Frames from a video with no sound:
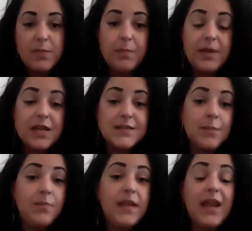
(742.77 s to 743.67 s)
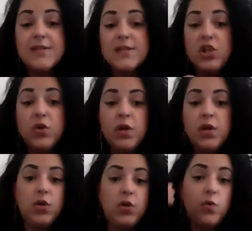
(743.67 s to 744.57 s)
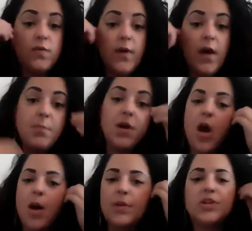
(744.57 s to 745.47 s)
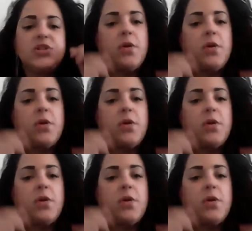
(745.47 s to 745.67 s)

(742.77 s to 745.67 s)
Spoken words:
Maybe it's something as a unit you've accomplished.